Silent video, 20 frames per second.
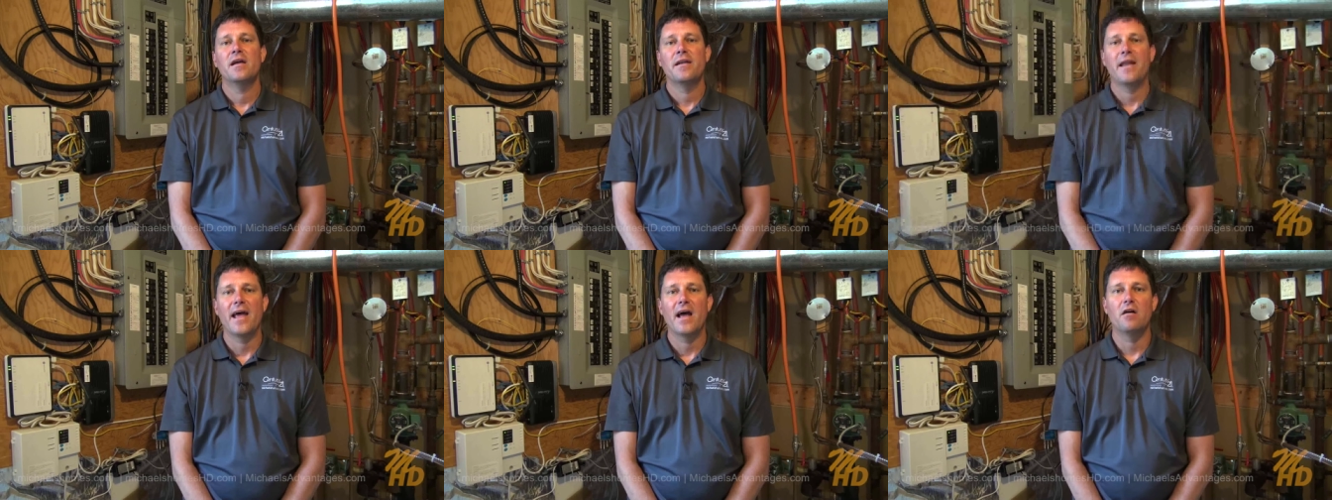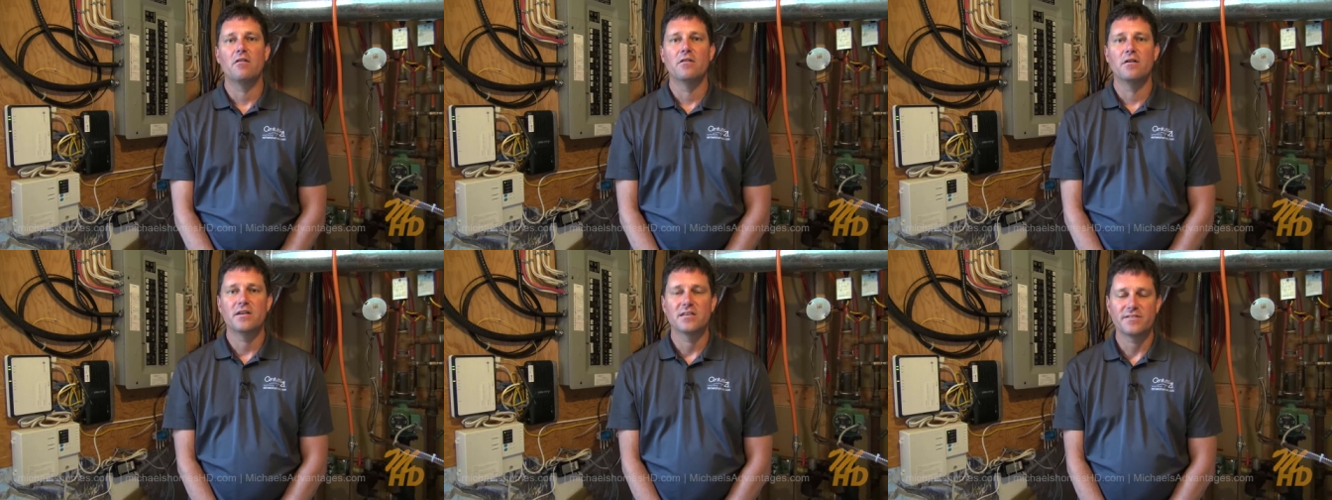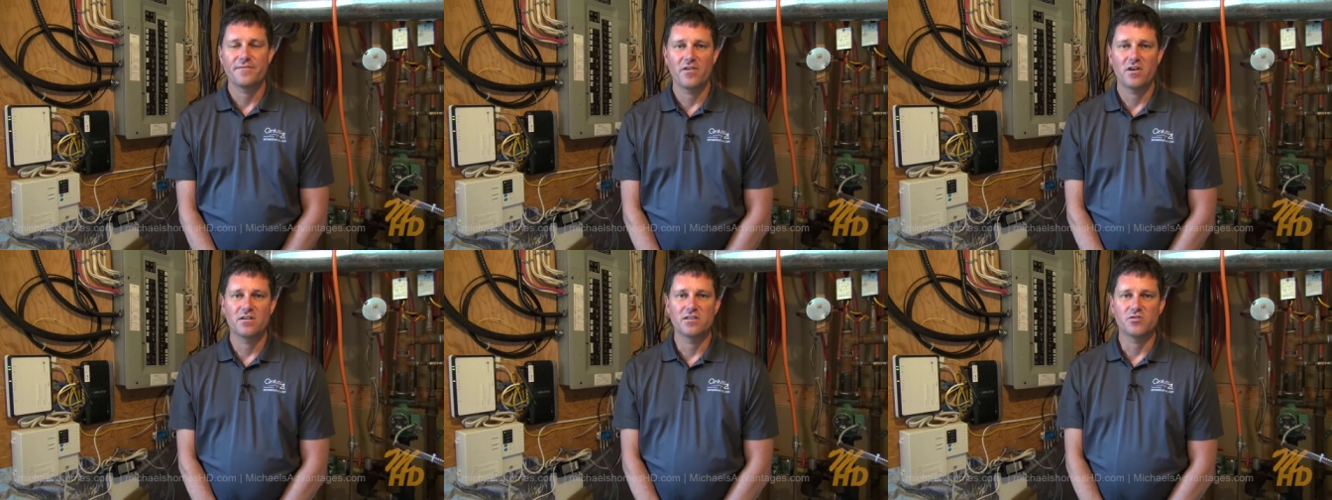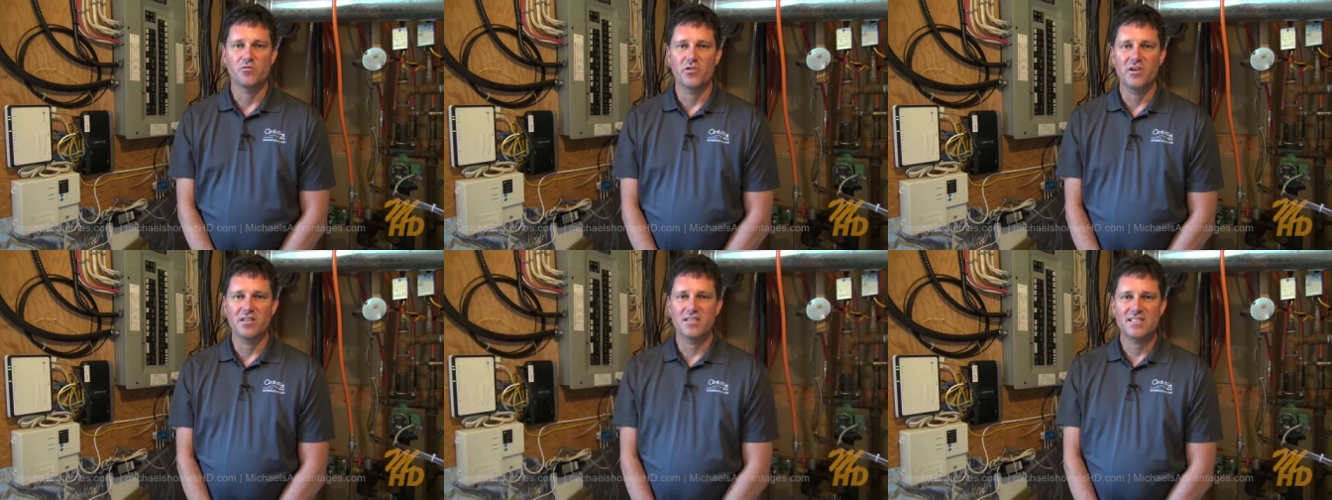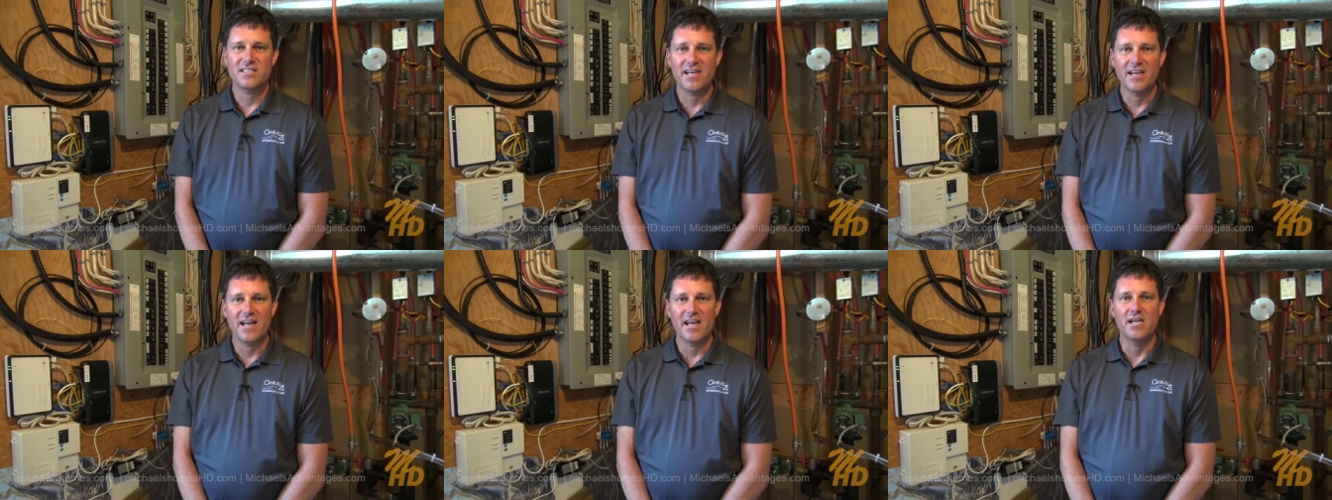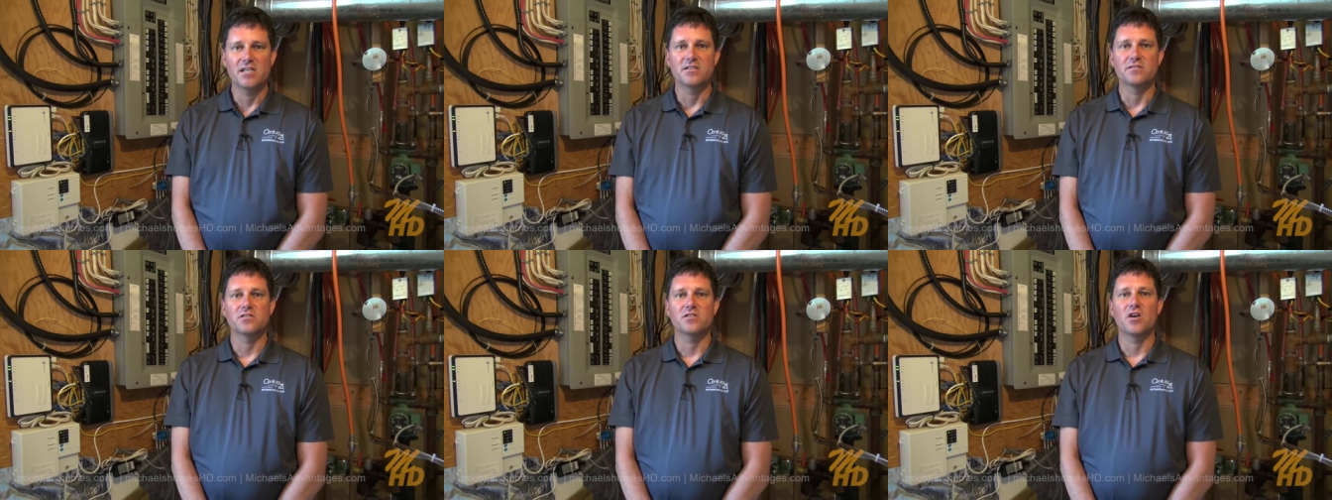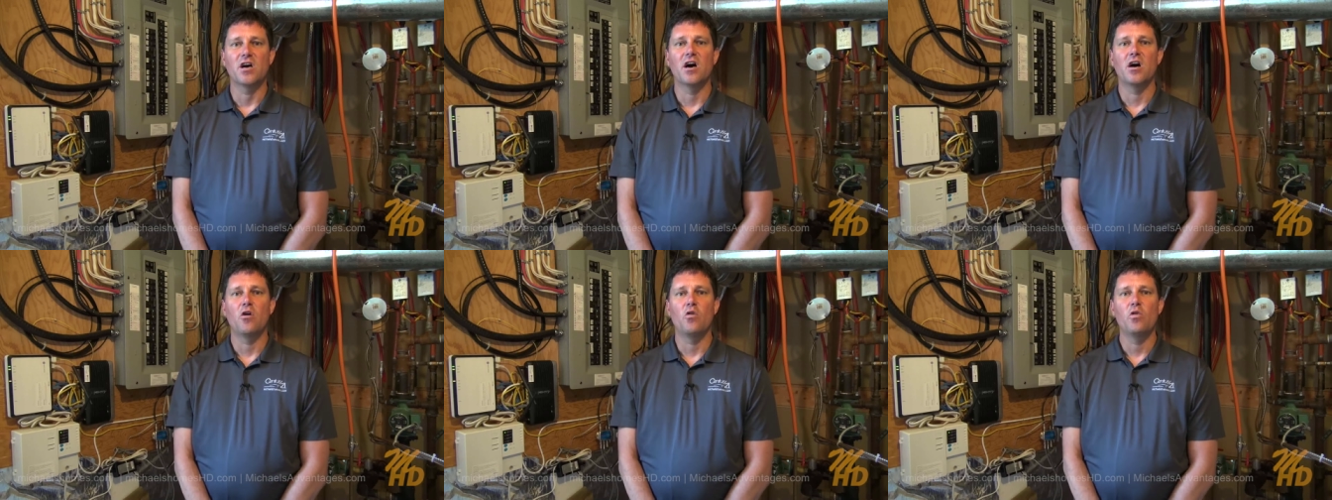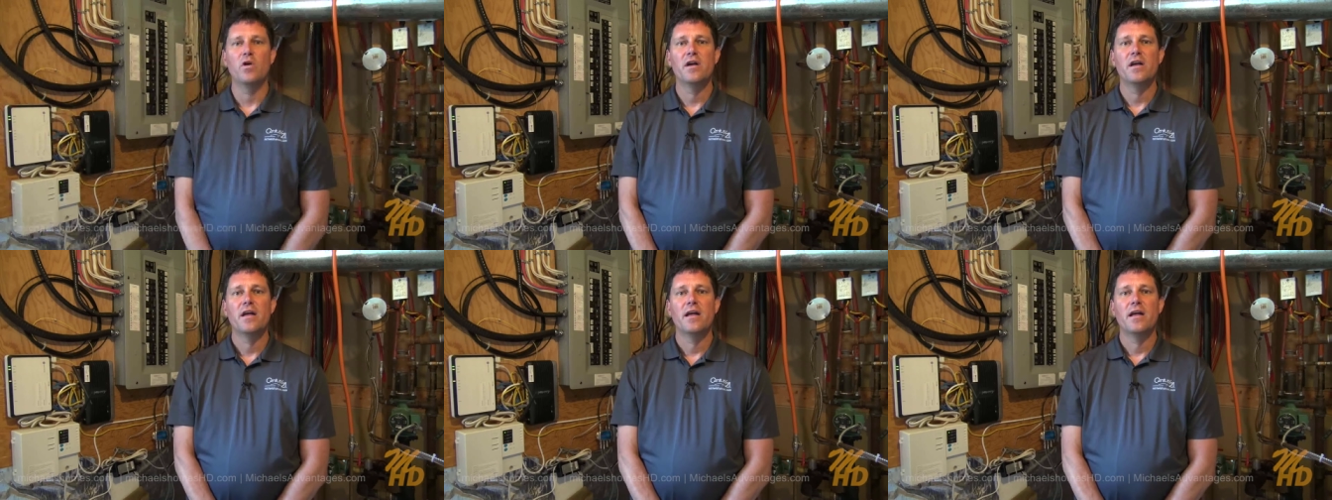Now, as far as real estate agents go